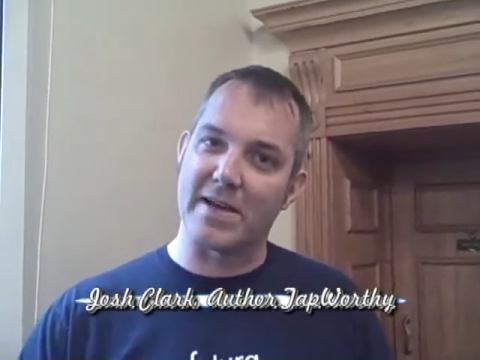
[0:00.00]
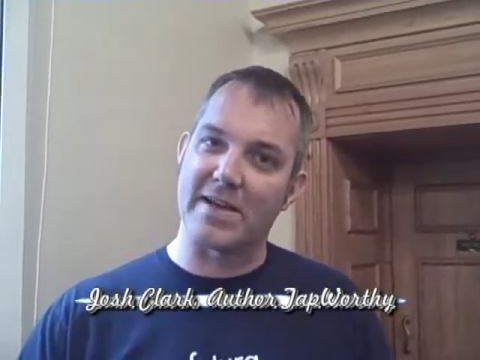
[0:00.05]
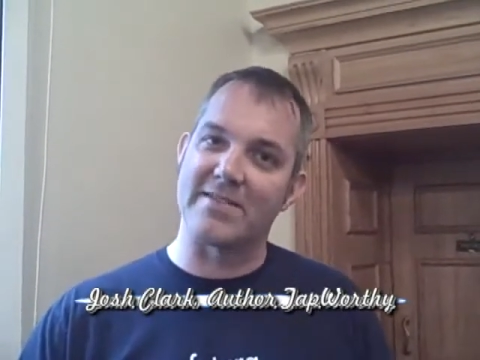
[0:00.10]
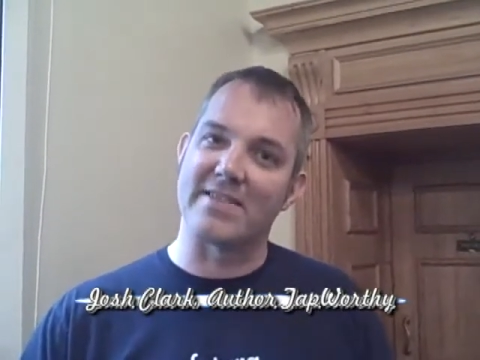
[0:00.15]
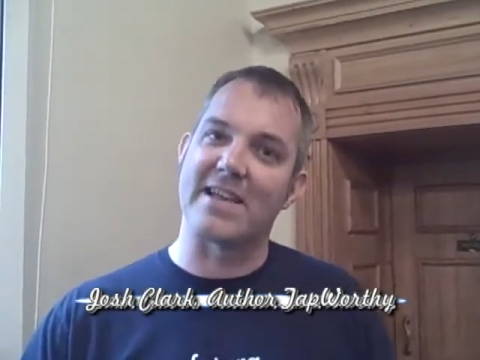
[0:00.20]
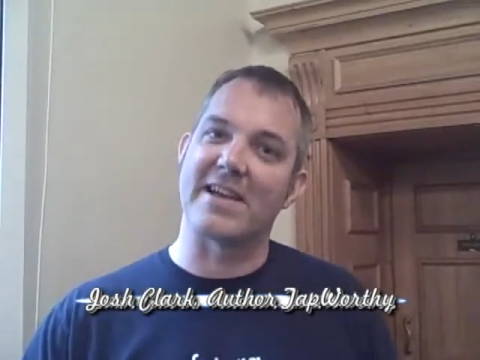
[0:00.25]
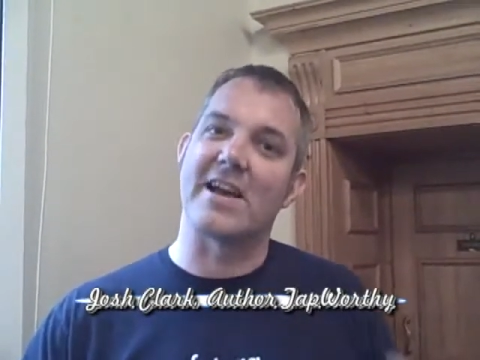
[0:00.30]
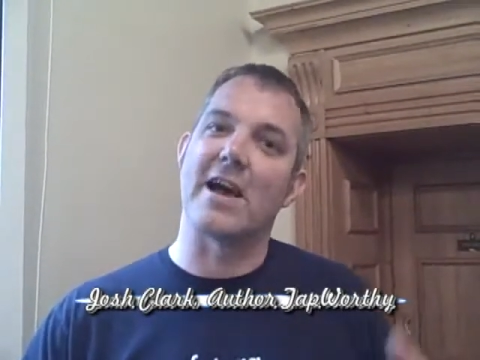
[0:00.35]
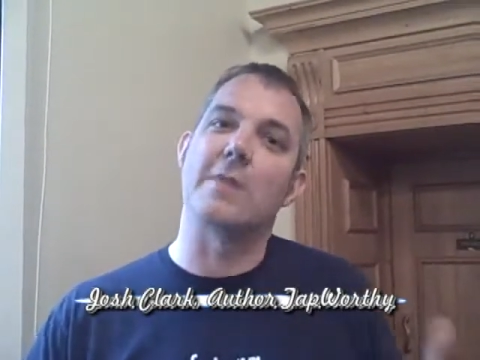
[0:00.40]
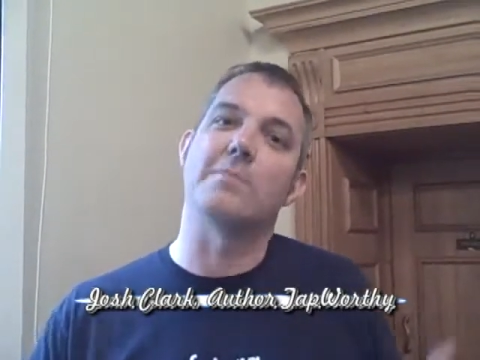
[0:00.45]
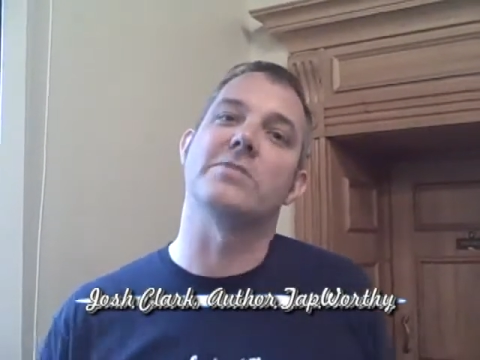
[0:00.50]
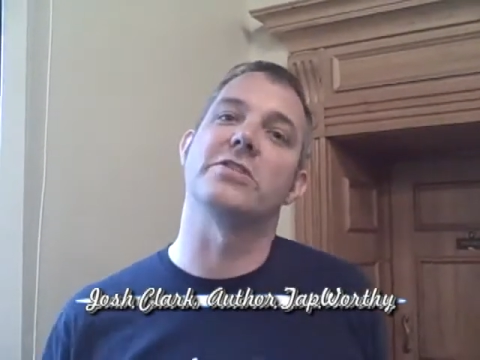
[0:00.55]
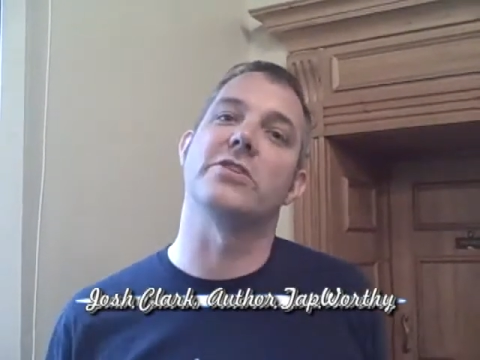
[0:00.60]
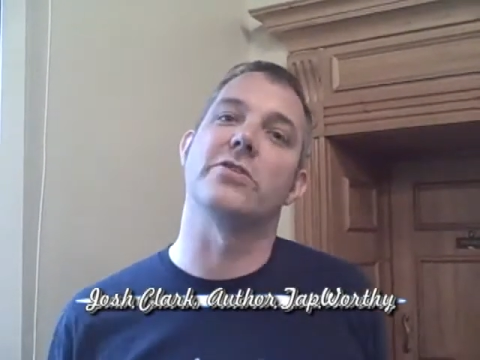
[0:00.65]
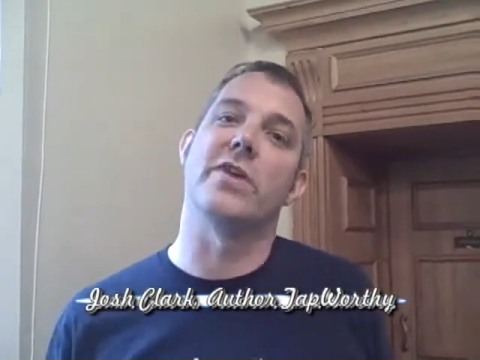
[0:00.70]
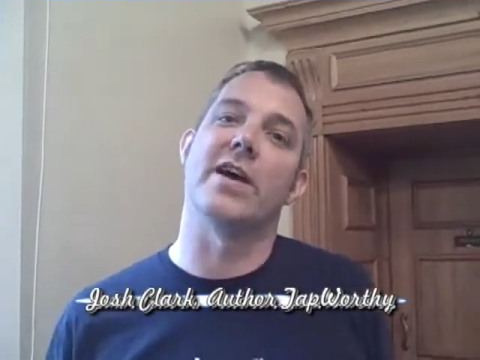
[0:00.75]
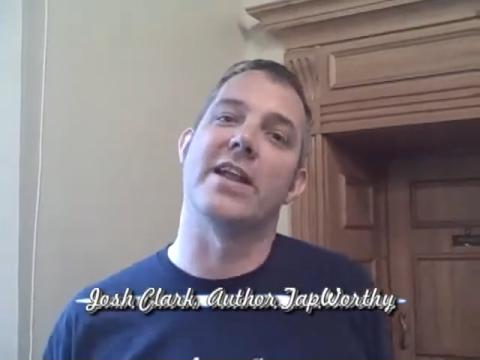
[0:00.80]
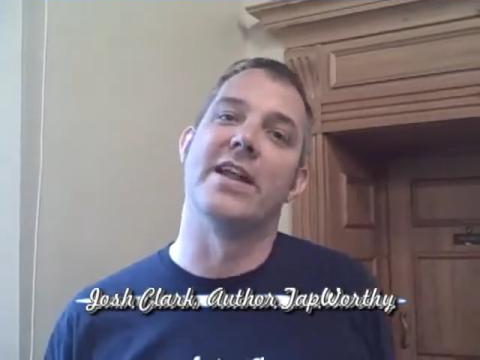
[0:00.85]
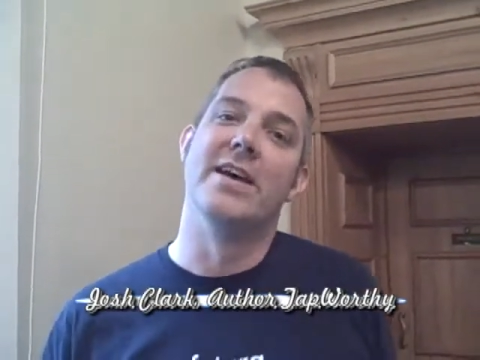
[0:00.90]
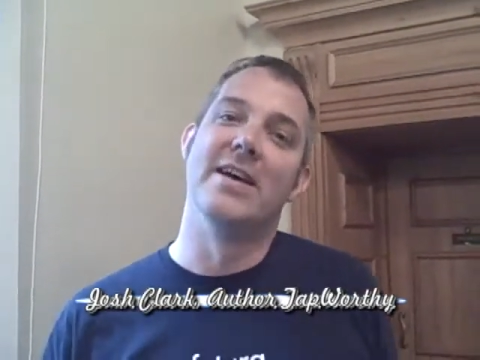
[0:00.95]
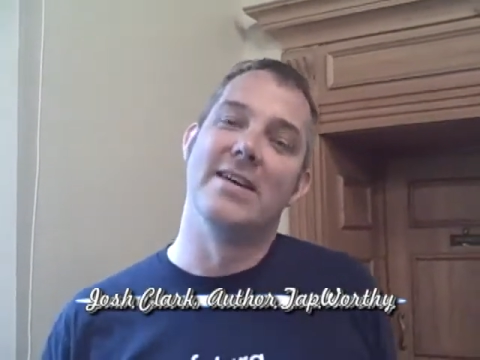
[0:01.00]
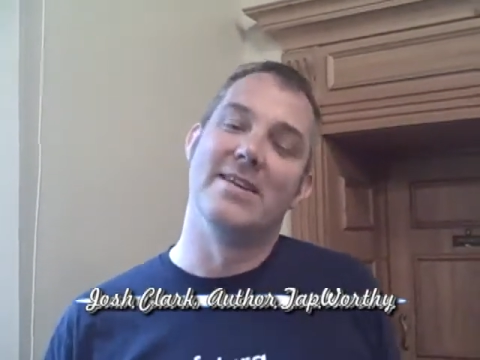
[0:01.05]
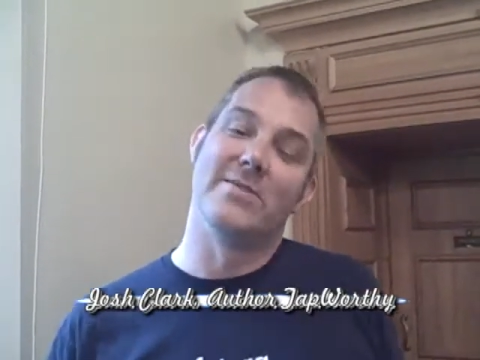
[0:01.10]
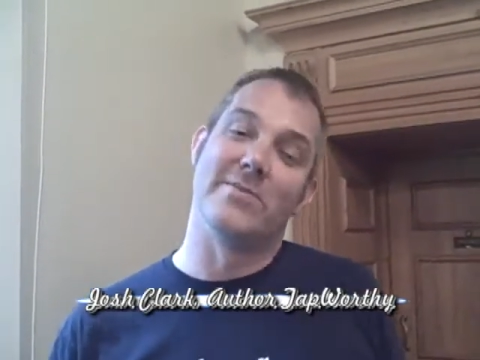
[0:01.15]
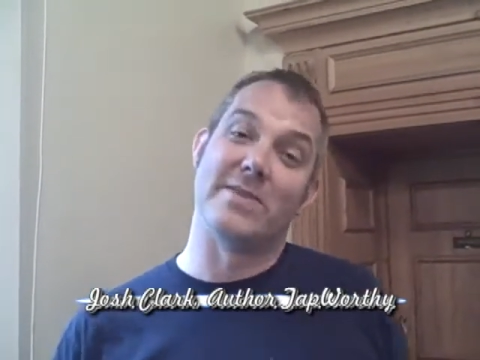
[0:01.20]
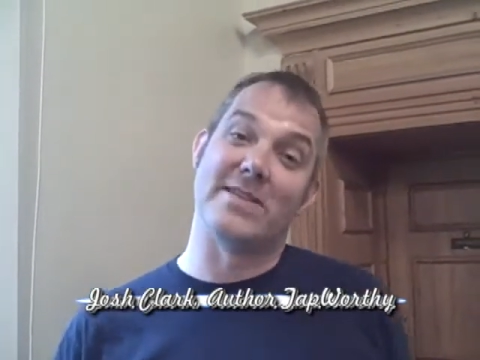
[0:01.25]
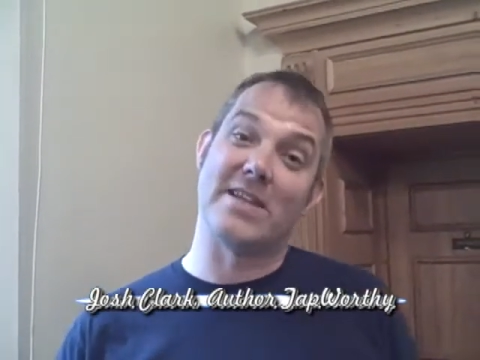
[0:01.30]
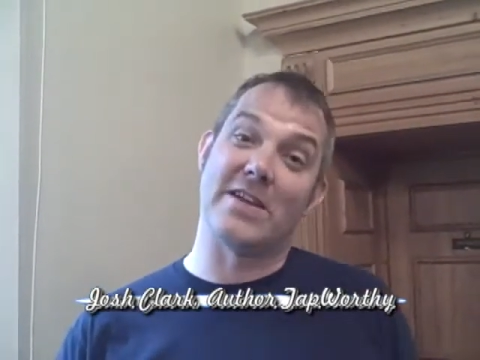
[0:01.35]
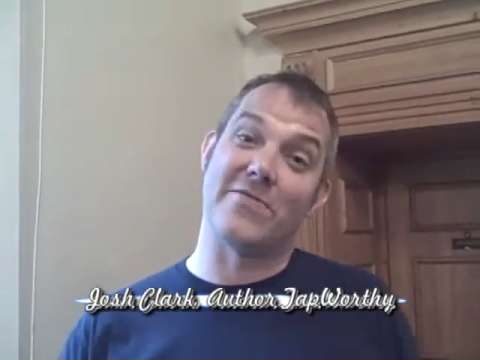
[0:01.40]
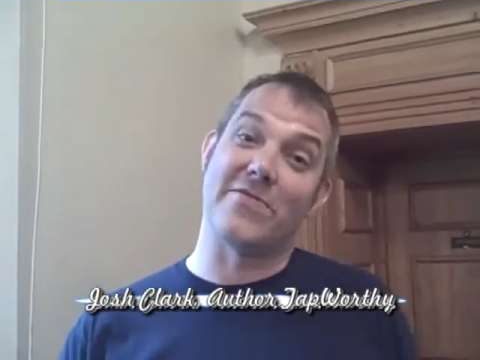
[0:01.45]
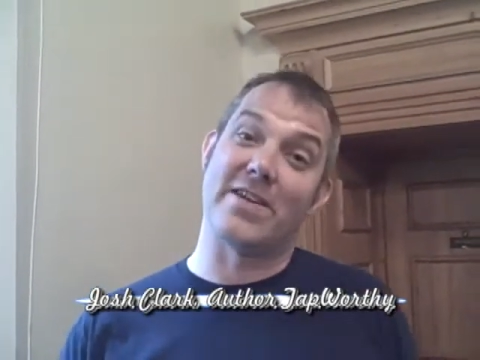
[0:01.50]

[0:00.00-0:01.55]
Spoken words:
Because they come to it with